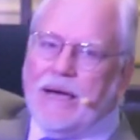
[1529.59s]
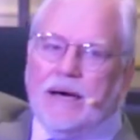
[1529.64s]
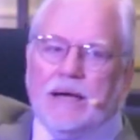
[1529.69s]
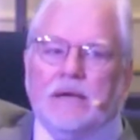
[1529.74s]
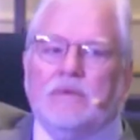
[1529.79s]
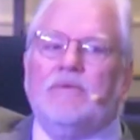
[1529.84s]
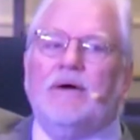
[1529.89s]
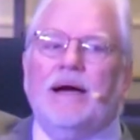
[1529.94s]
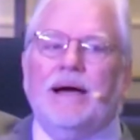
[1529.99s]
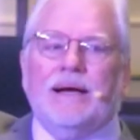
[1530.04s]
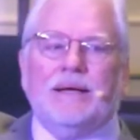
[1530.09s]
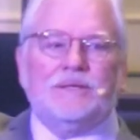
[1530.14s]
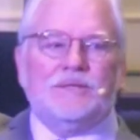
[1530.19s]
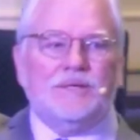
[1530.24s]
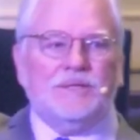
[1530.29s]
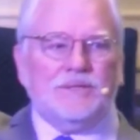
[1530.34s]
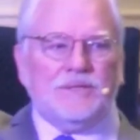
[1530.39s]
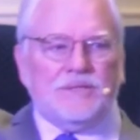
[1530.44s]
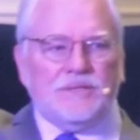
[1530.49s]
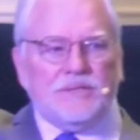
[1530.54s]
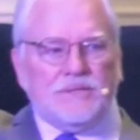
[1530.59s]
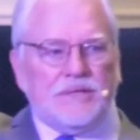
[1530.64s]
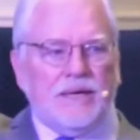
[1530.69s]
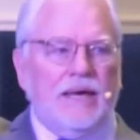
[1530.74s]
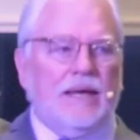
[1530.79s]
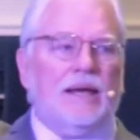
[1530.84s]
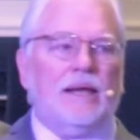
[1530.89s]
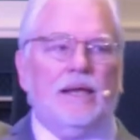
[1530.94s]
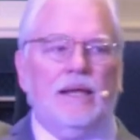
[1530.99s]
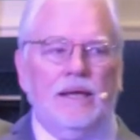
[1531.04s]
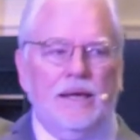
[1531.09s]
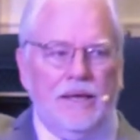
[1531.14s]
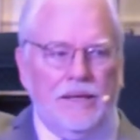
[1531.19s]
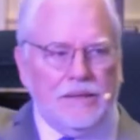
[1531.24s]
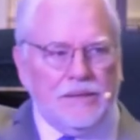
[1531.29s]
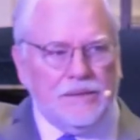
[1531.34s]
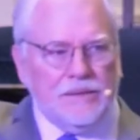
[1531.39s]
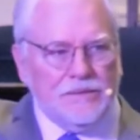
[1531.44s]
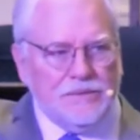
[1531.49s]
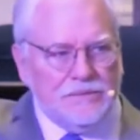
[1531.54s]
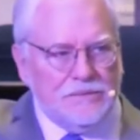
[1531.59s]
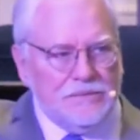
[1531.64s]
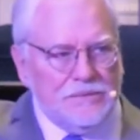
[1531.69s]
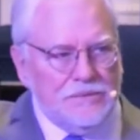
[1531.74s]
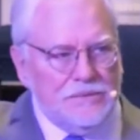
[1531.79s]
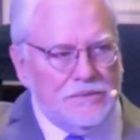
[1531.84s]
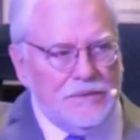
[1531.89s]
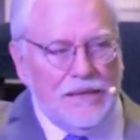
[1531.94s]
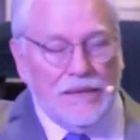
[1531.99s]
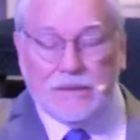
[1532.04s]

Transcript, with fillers: of acts as a satellite that